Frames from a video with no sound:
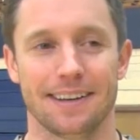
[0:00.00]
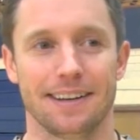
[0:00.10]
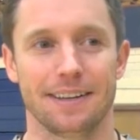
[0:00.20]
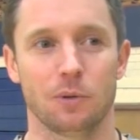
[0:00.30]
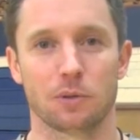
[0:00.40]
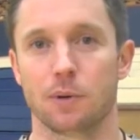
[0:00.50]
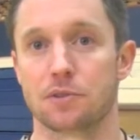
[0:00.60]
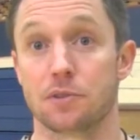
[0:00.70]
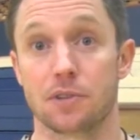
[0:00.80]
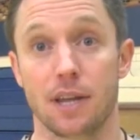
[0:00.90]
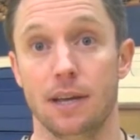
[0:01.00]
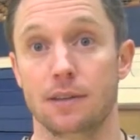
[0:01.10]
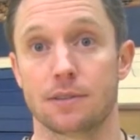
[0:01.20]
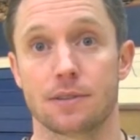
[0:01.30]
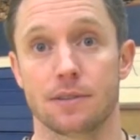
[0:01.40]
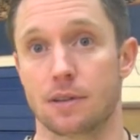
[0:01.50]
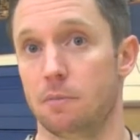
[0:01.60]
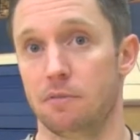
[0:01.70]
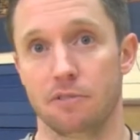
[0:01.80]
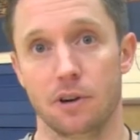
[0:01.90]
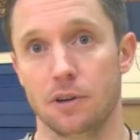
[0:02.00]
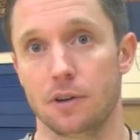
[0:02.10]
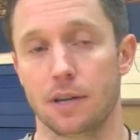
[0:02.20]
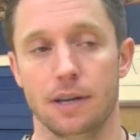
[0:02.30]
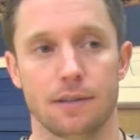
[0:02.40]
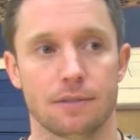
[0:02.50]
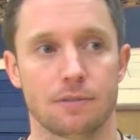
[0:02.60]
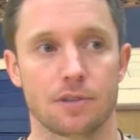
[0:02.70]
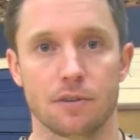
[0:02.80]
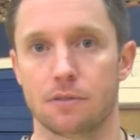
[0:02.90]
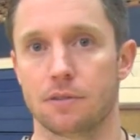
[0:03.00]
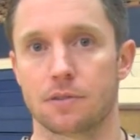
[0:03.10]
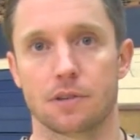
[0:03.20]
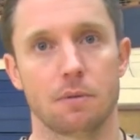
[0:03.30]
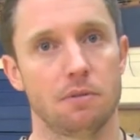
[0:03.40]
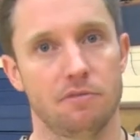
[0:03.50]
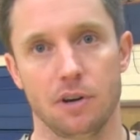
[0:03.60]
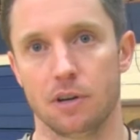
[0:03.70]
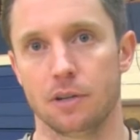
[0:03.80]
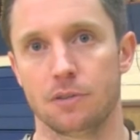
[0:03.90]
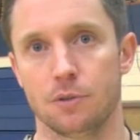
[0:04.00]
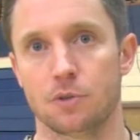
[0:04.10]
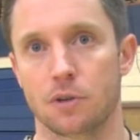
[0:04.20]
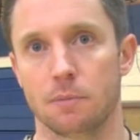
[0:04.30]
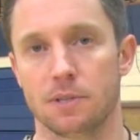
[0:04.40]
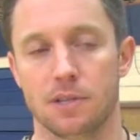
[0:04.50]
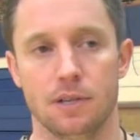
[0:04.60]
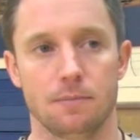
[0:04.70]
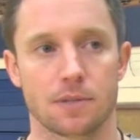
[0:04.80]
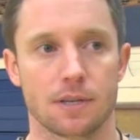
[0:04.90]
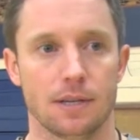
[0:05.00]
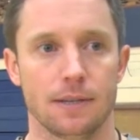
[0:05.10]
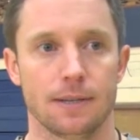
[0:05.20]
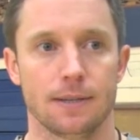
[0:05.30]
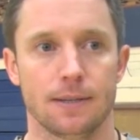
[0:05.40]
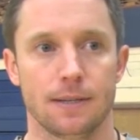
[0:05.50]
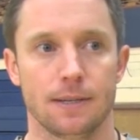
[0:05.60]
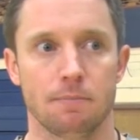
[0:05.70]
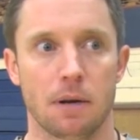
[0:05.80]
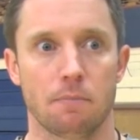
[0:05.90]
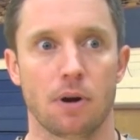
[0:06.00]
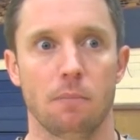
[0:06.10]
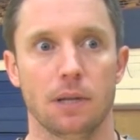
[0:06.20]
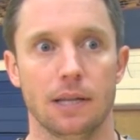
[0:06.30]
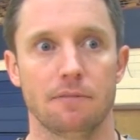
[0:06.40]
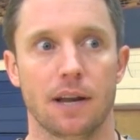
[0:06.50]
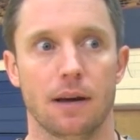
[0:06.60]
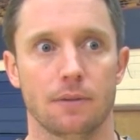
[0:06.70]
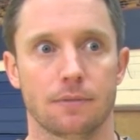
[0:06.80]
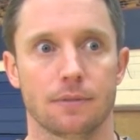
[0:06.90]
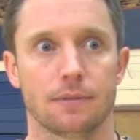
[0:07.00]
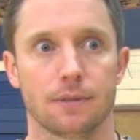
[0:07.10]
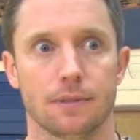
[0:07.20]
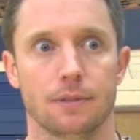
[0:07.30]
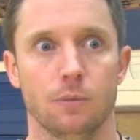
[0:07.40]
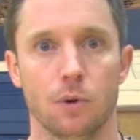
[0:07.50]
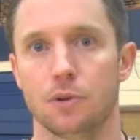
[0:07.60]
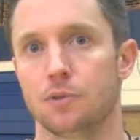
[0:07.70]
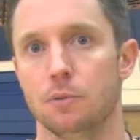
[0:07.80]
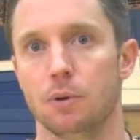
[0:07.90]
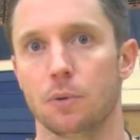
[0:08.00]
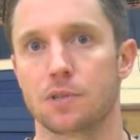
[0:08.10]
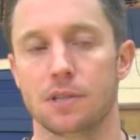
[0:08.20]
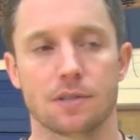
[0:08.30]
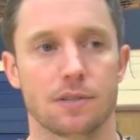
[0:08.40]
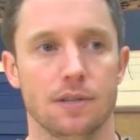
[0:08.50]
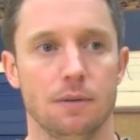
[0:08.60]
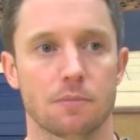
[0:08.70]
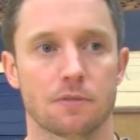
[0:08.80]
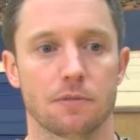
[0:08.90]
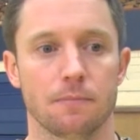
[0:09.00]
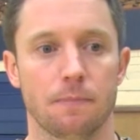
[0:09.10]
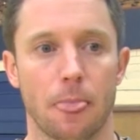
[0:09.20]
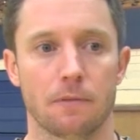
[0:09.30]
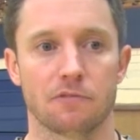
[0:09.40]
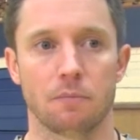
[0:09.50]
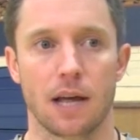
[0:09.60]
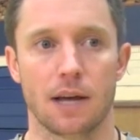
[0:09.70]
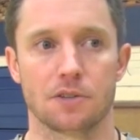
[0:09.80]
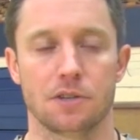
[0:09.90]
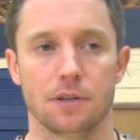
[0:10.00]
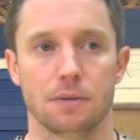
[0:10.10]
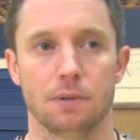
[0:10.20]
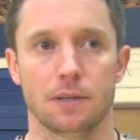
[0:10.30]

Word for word: Uh, Northwestern State is, is going to be very good again. Southern is going to be very good, two tournament teams. Um, I'm probably leaving out one or two postseason teams from from last year.